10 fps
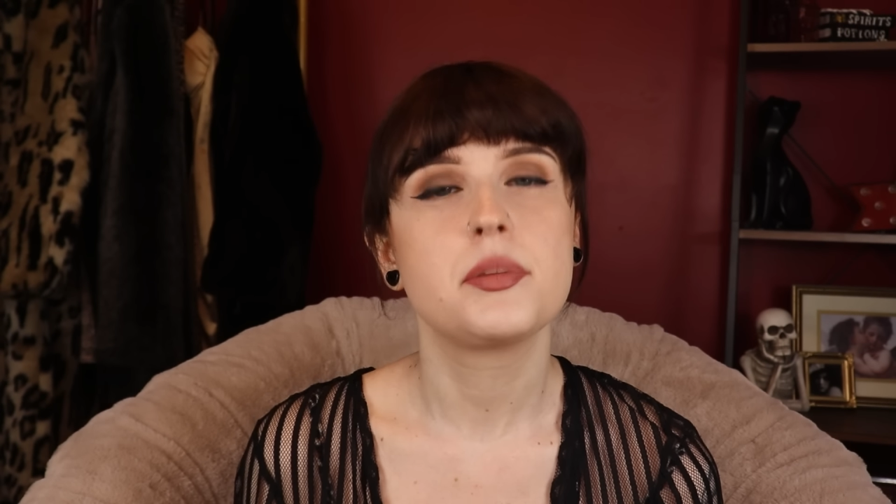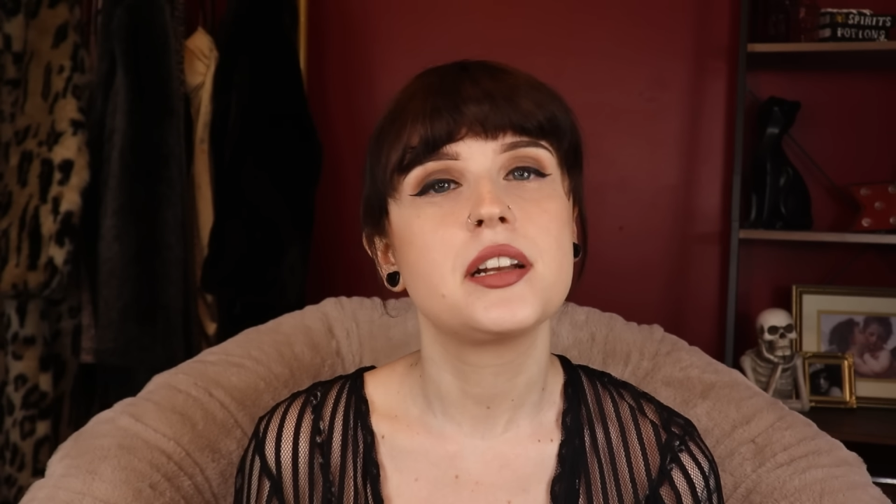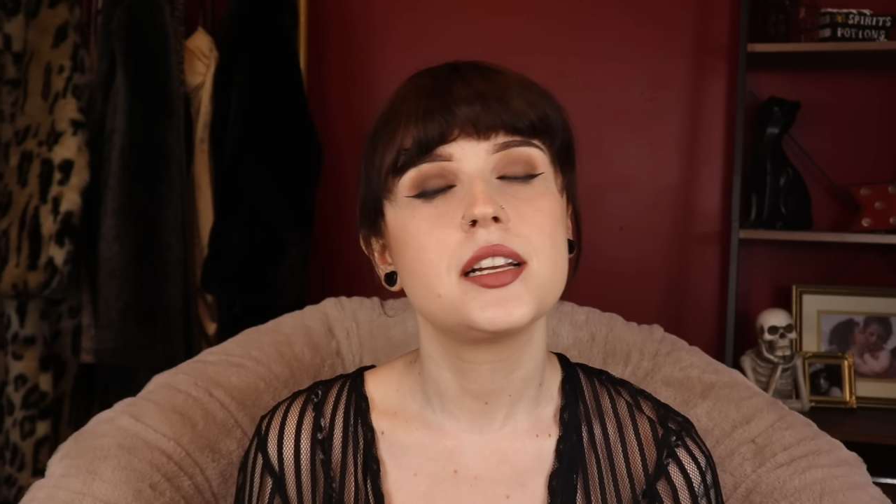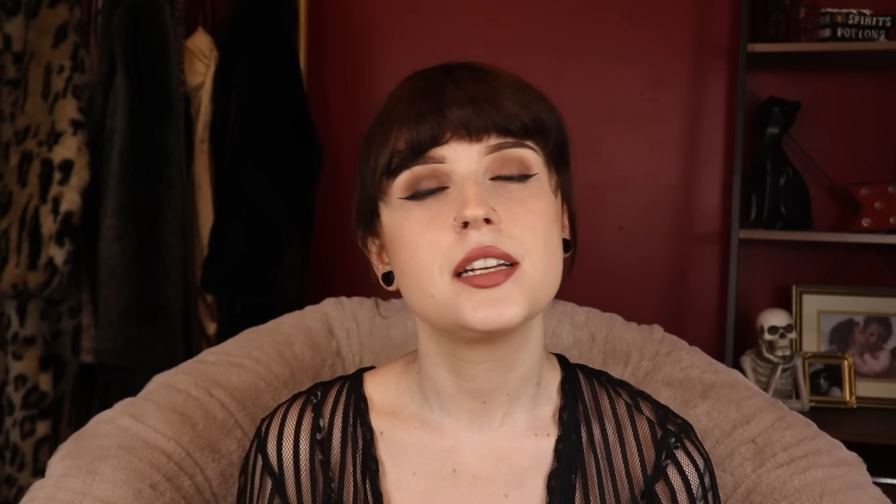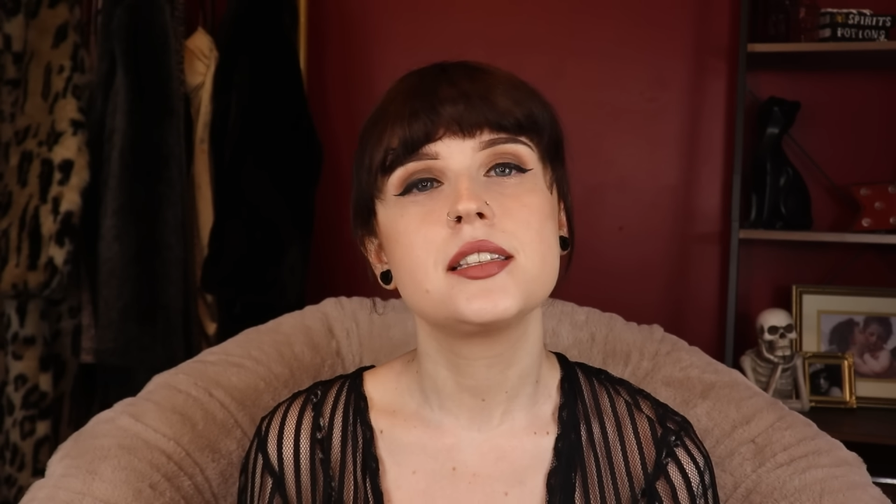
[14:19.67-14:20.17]
but
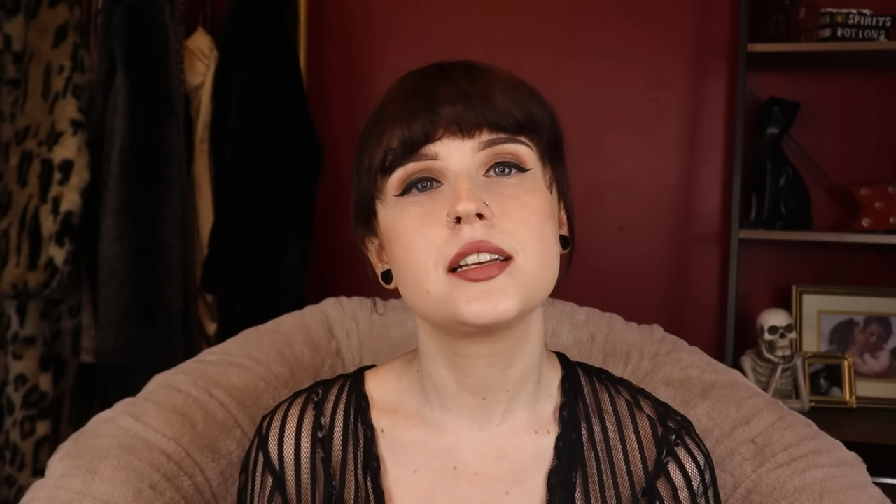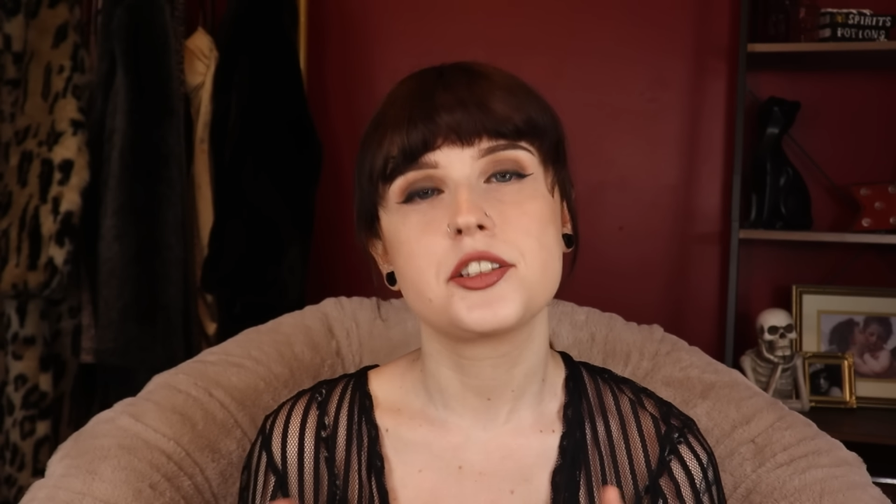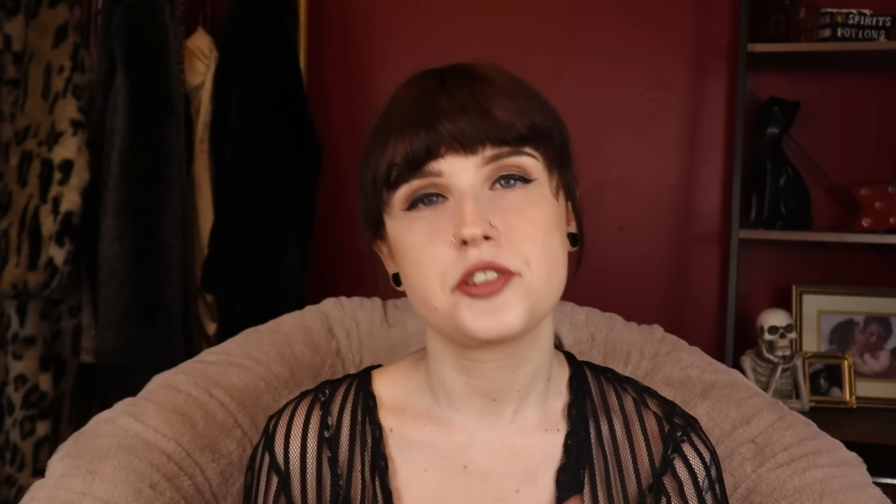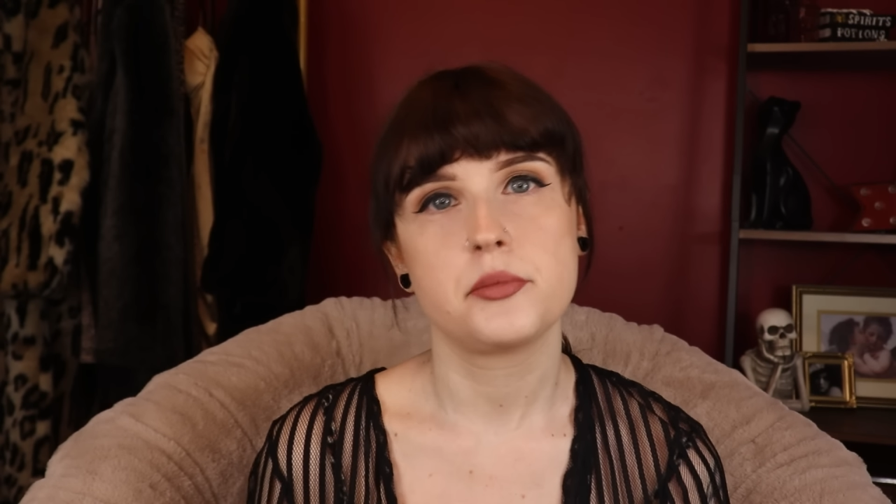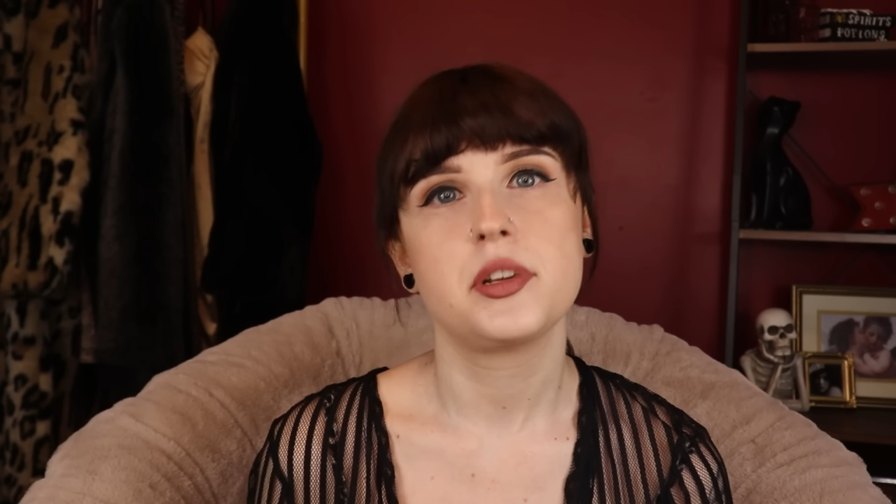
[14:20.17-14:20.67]
it is
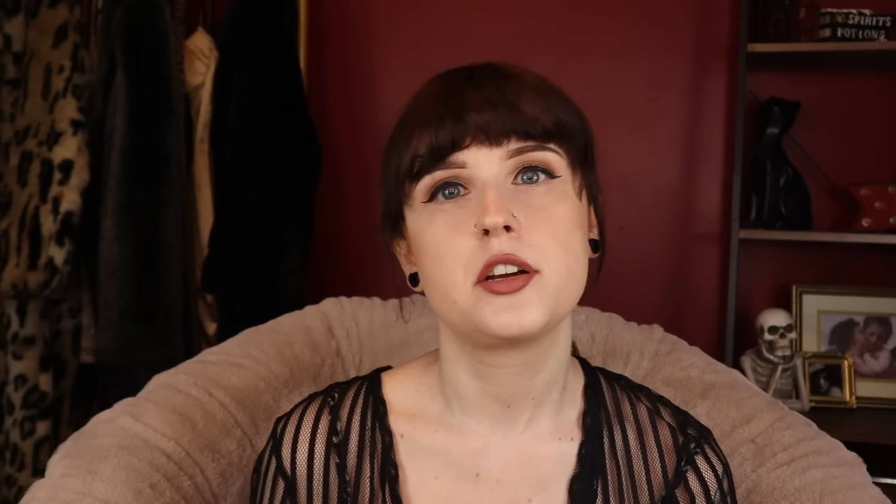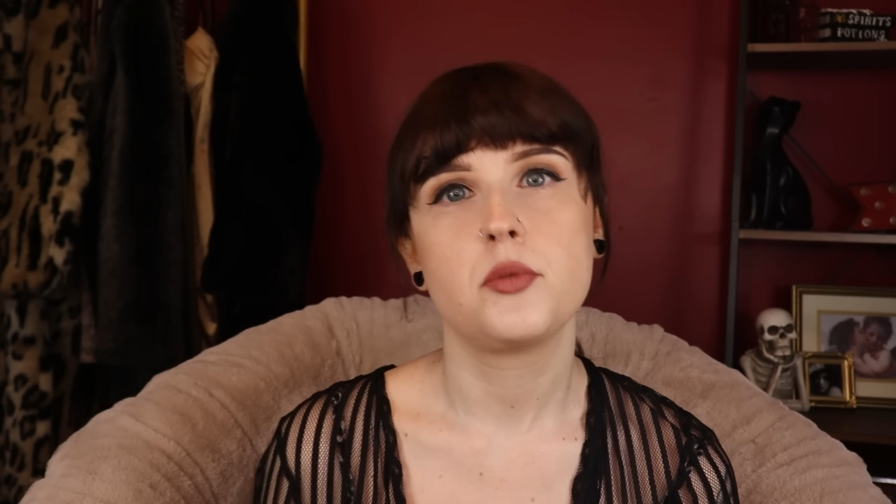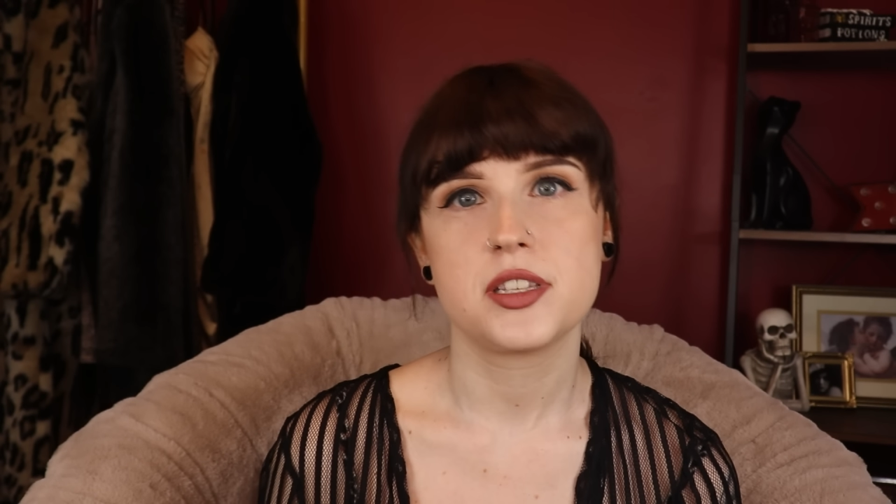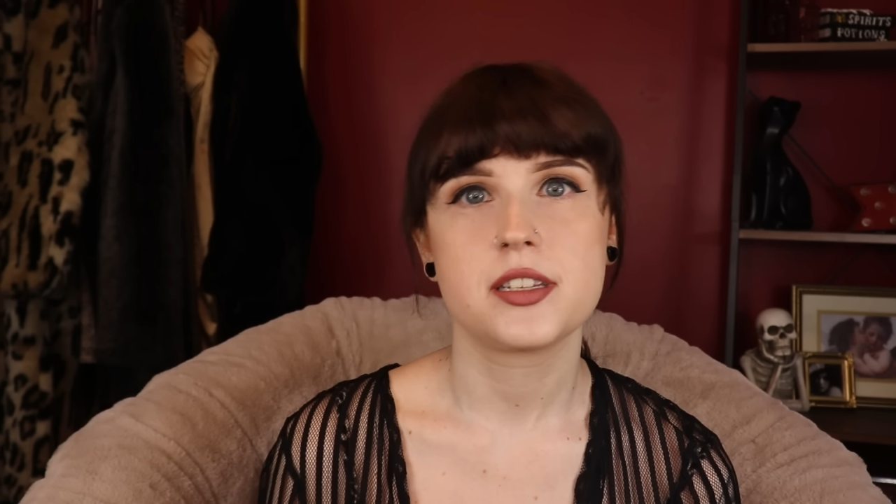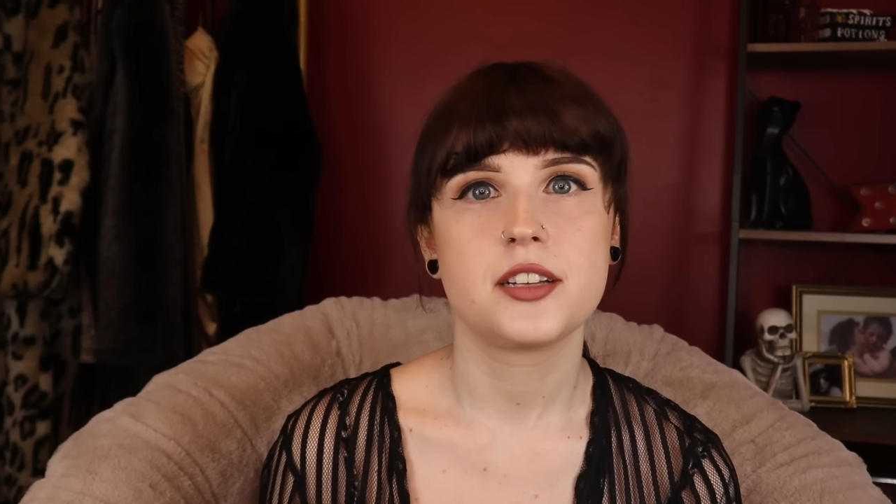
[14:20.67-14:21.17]
extremely
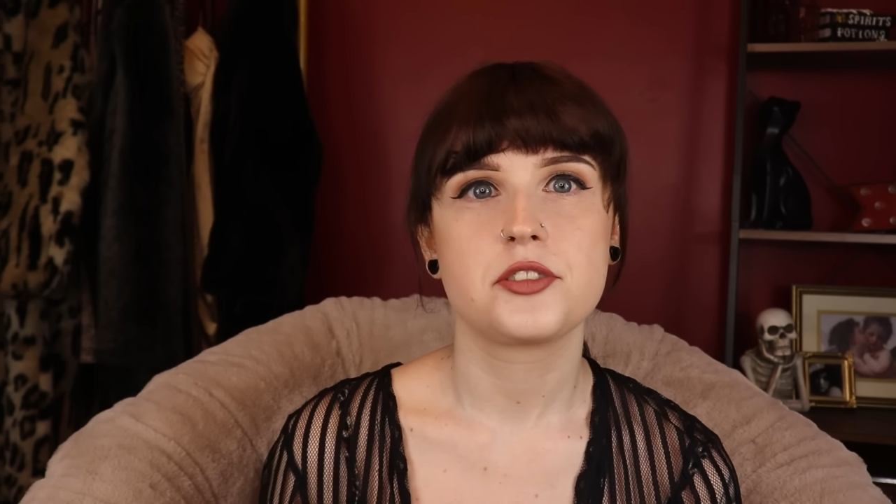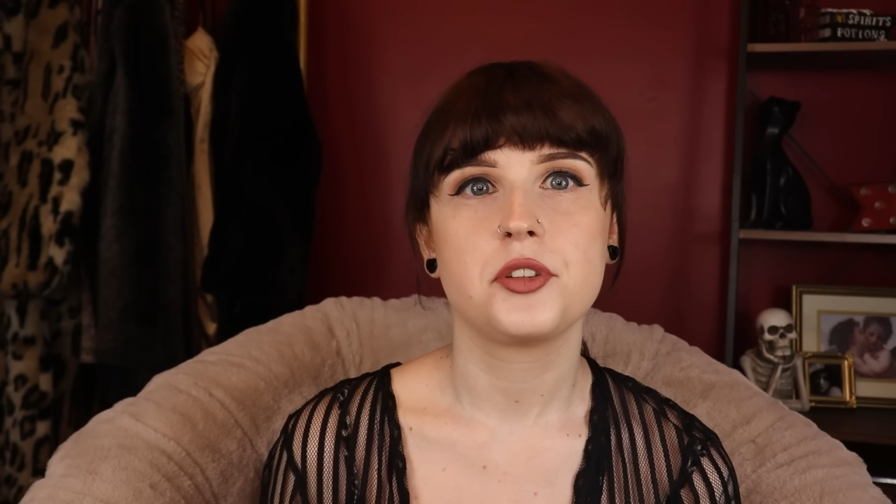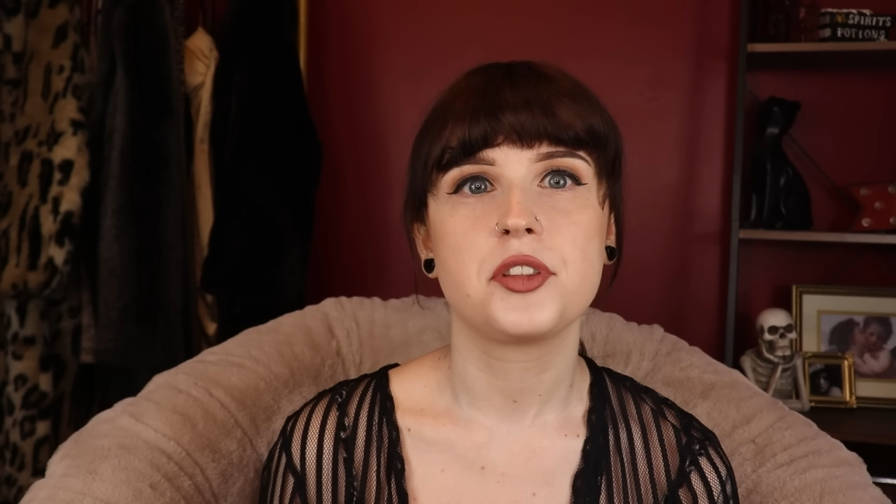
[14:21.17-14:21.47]
coincidental